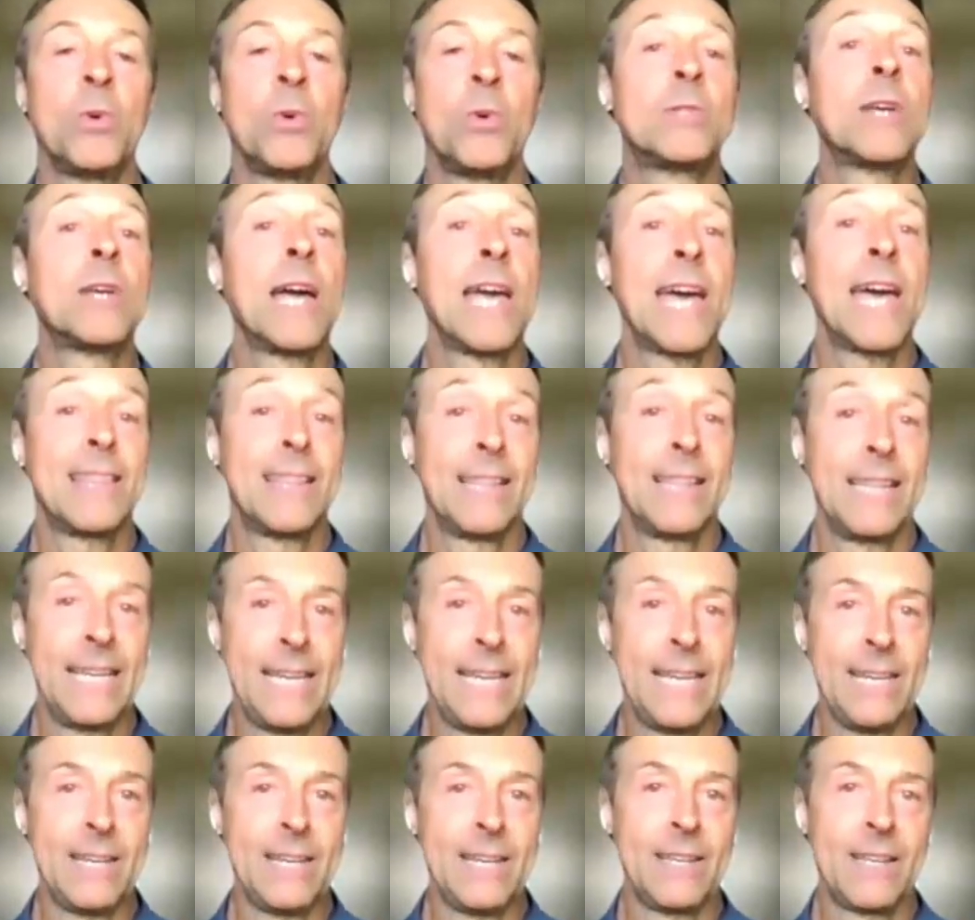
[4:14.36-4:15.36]
with Diane
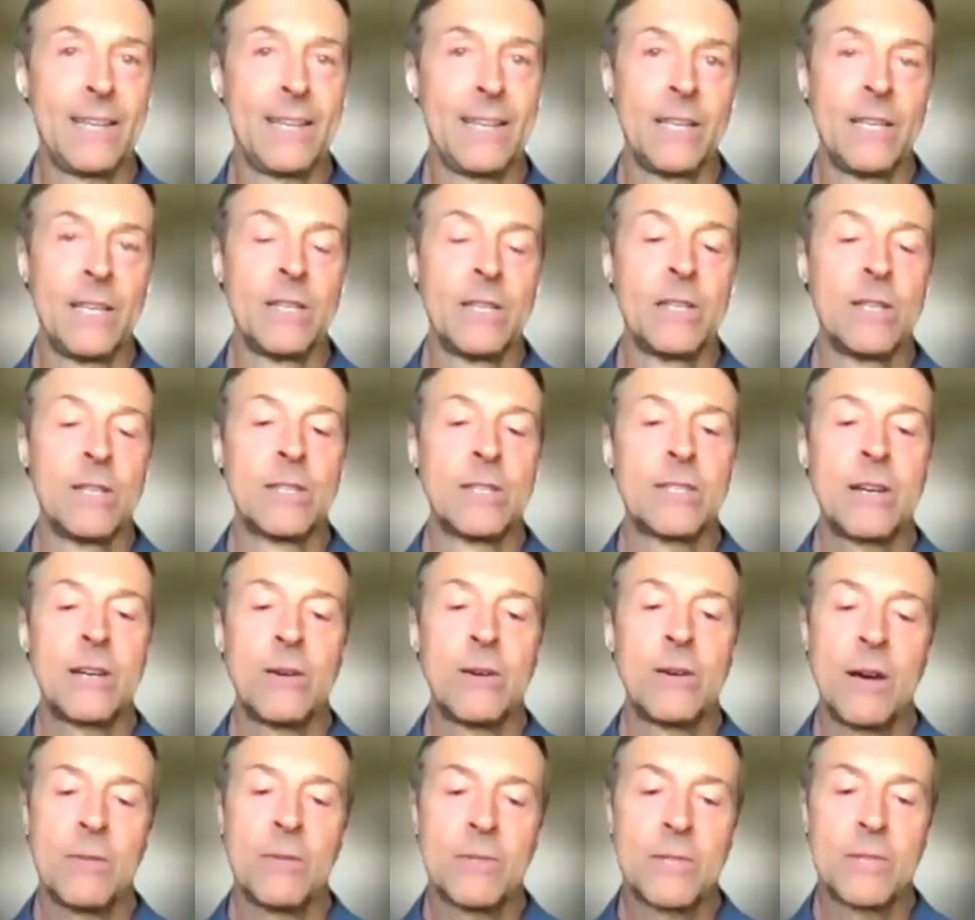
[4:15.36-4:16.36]
Lee.
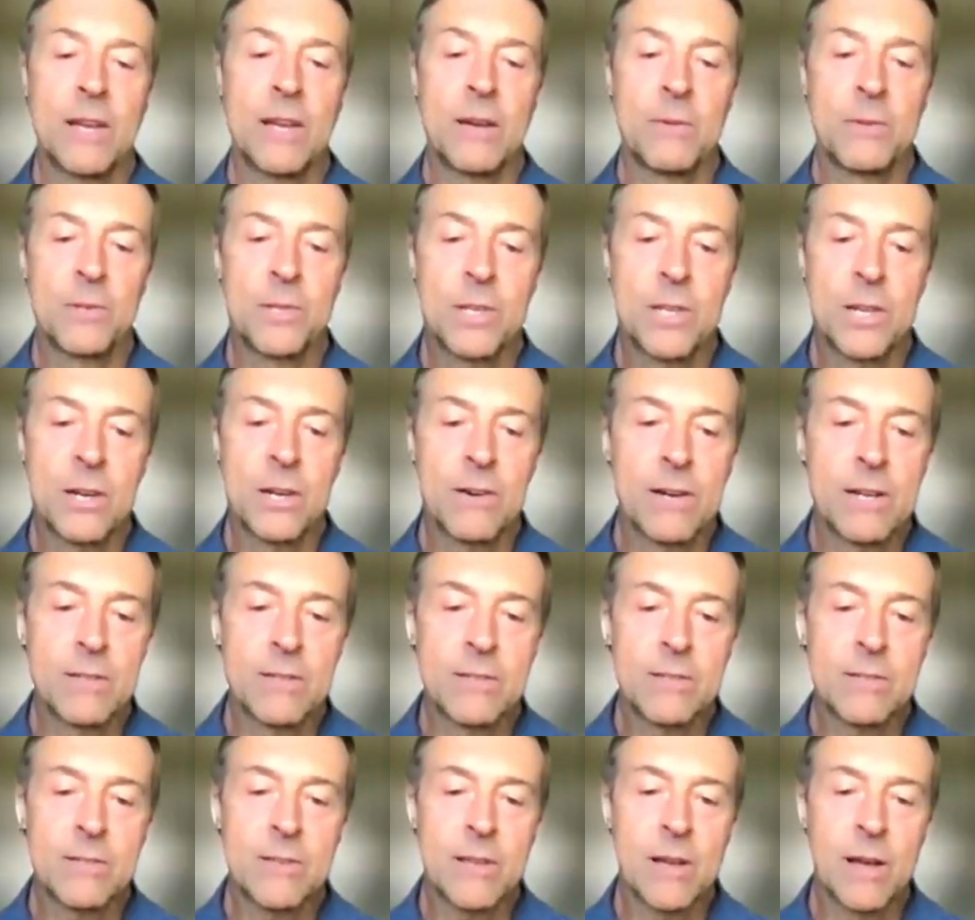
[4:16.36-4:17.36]
So I was
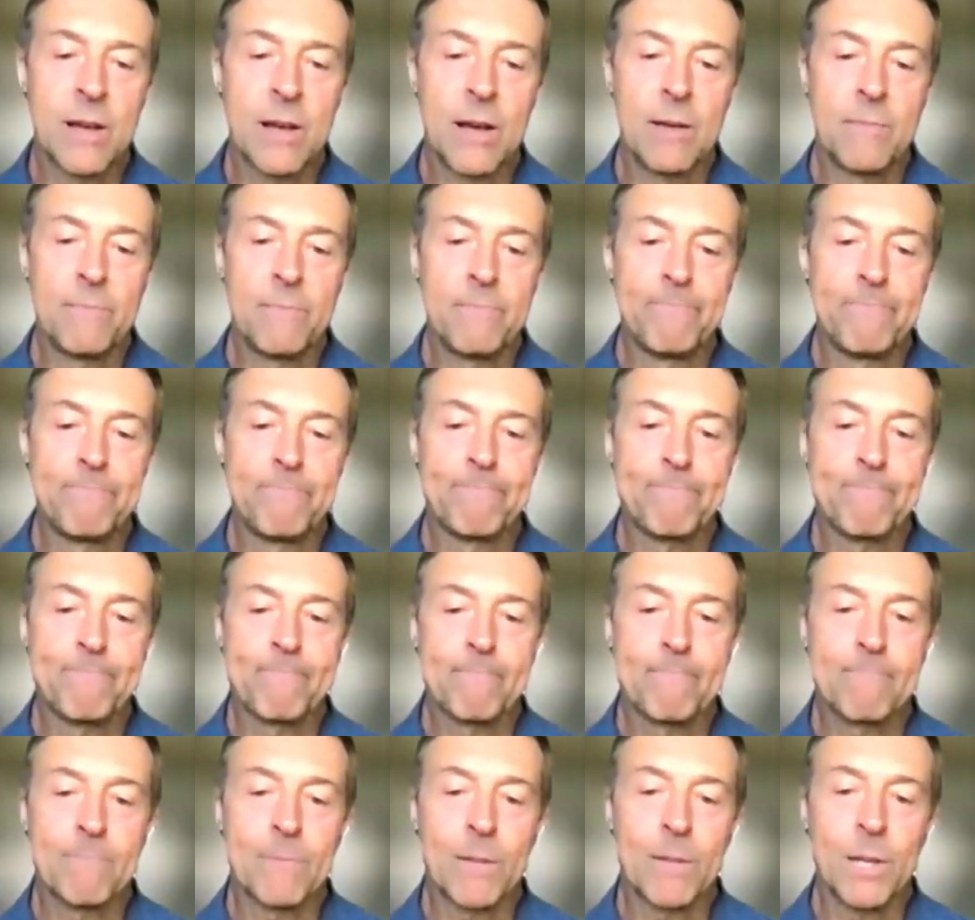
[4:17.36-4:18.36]
curious, can
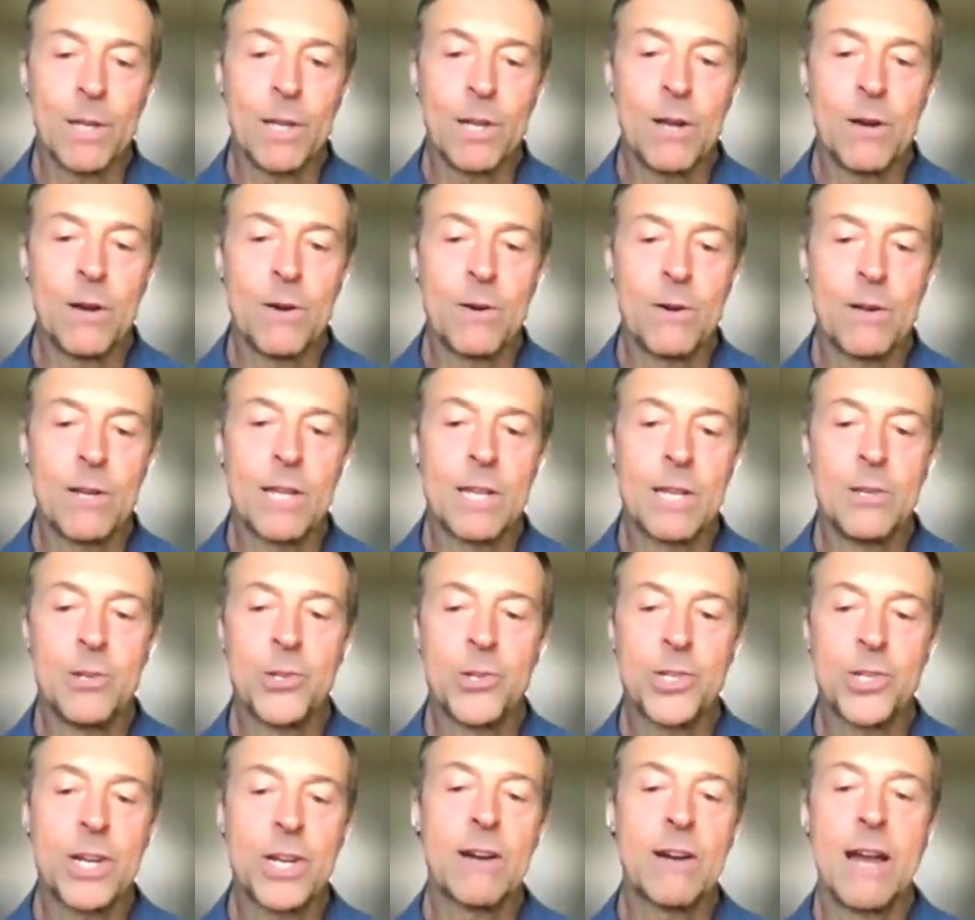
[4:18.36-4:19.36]
you
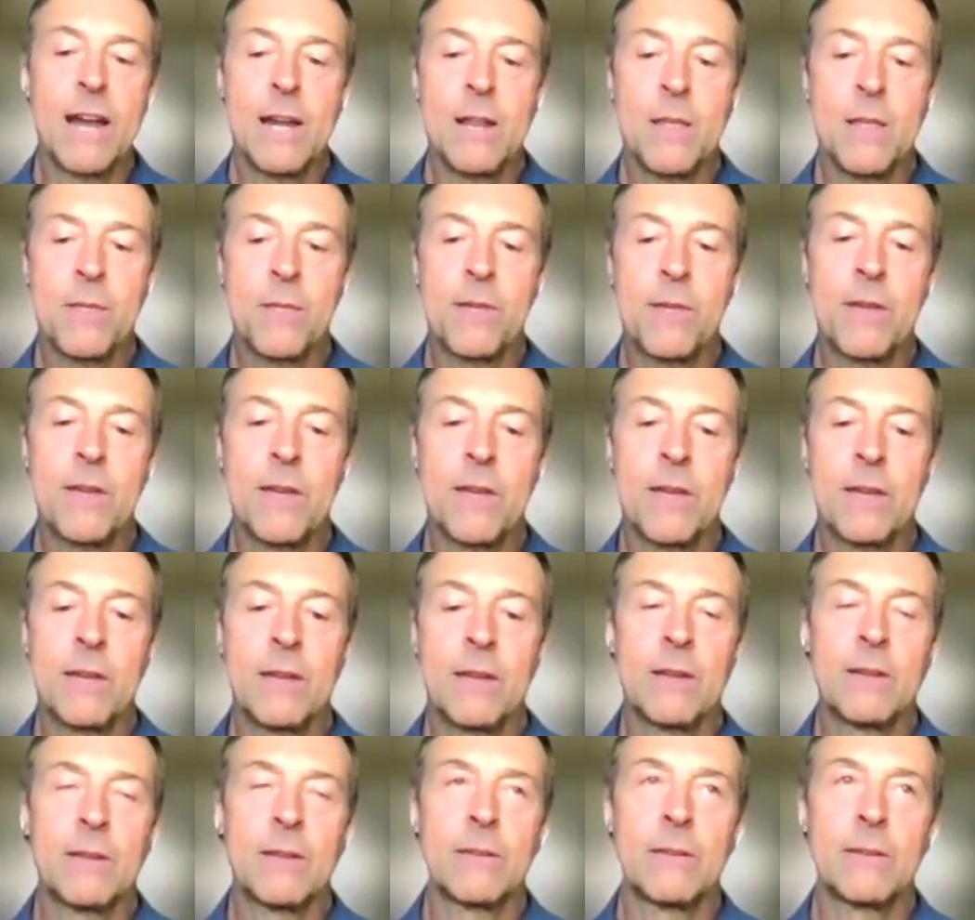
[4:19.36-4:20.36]
share
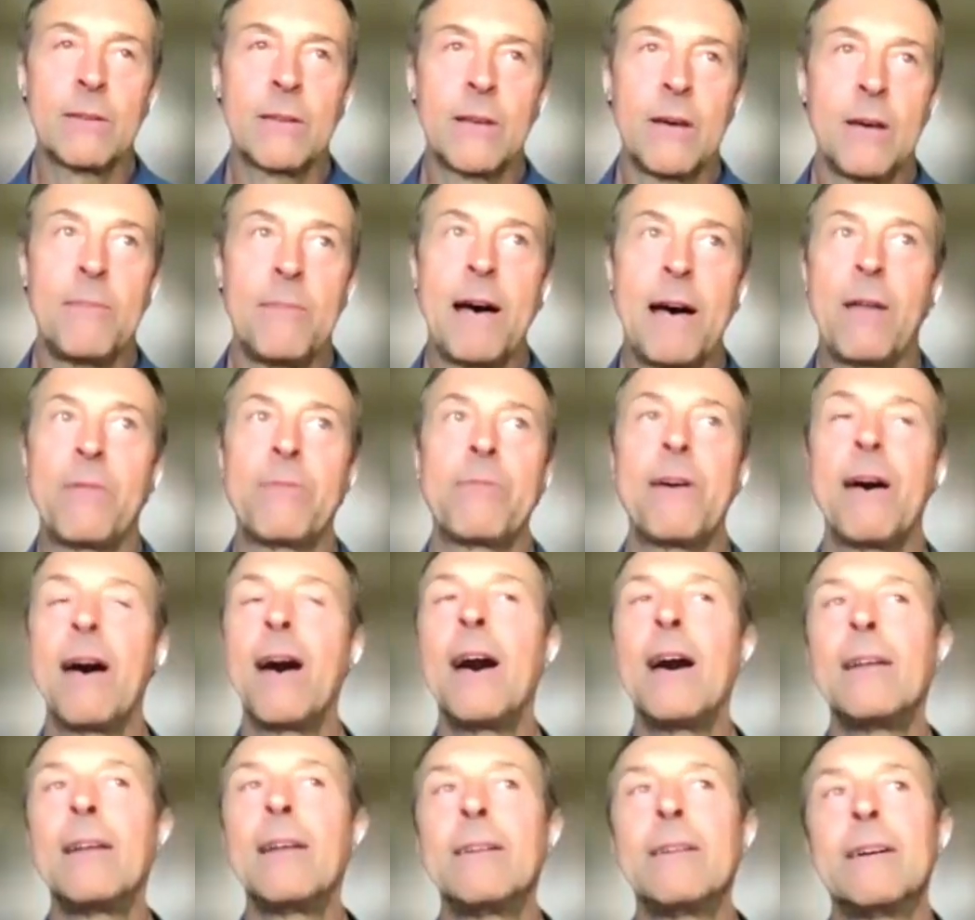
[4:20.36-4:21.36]
anything about
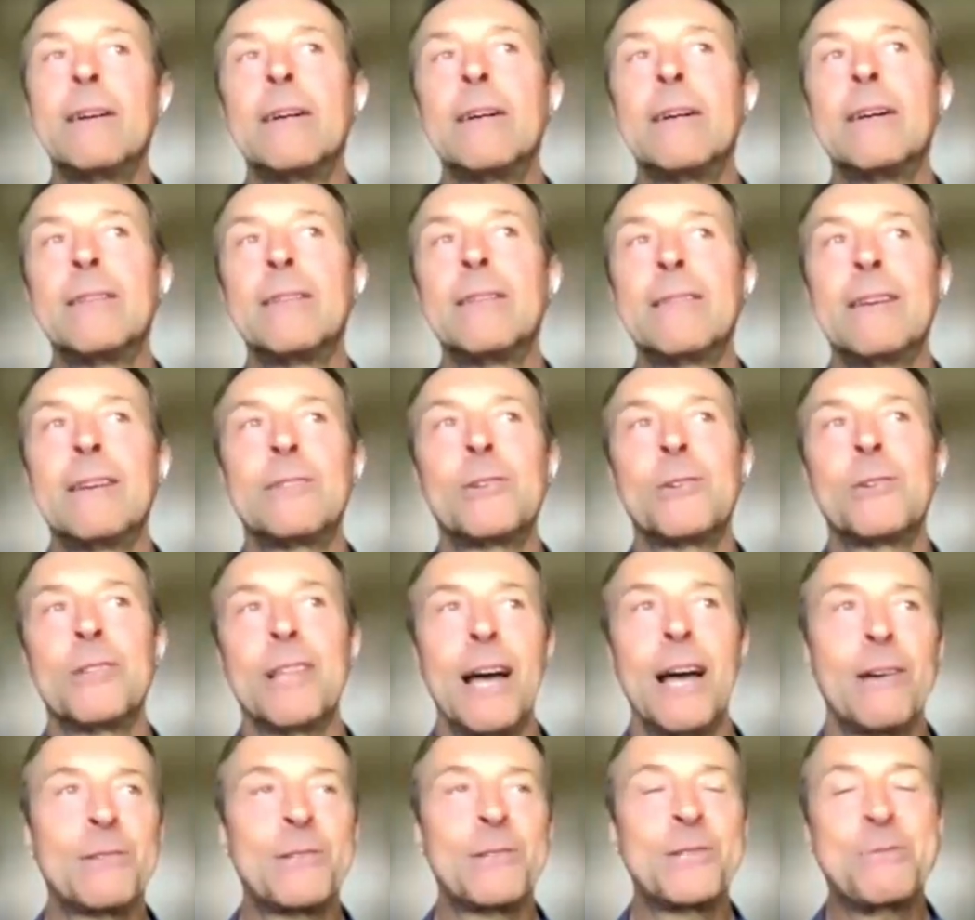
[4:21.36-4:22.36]
that that you're
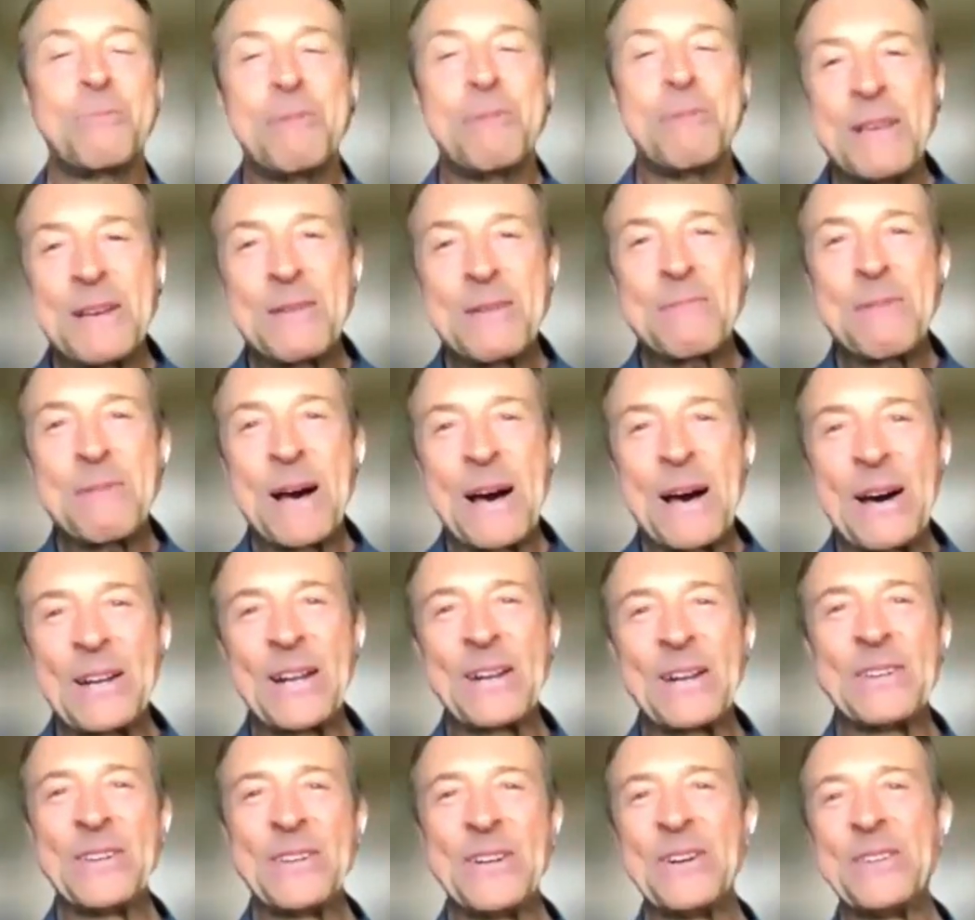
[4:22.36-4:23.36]
allowed to speak about?
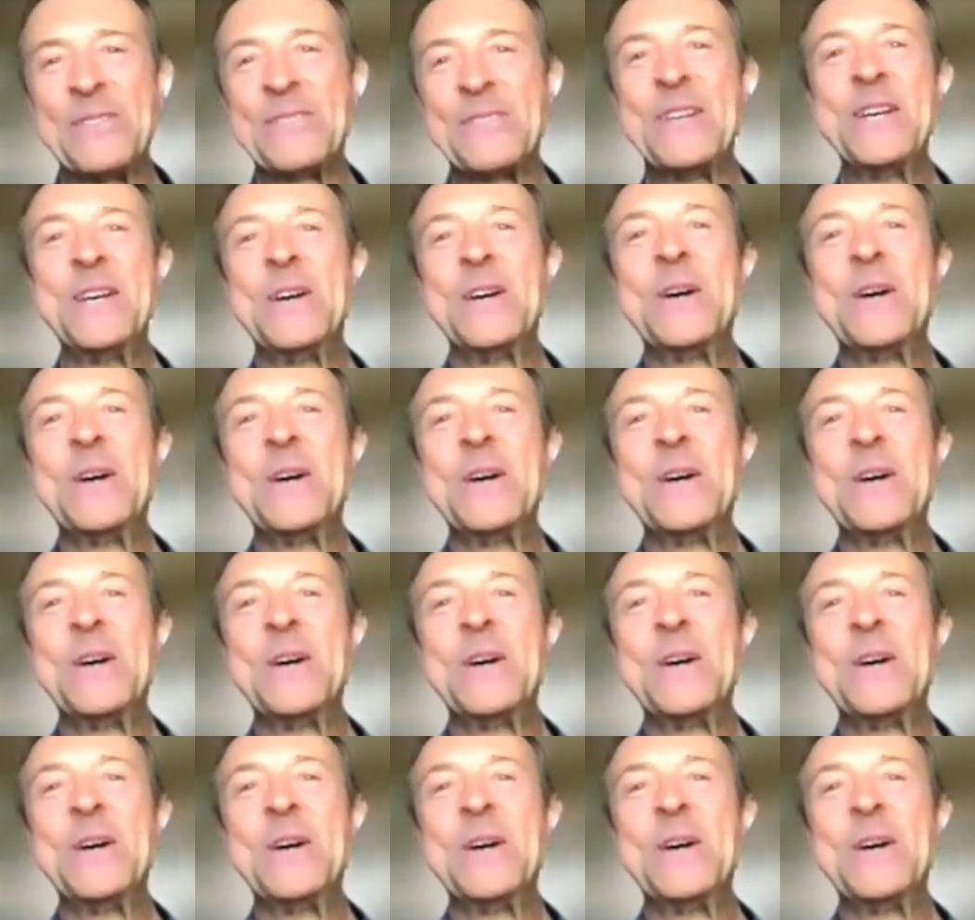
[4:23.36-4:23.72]
I don't know.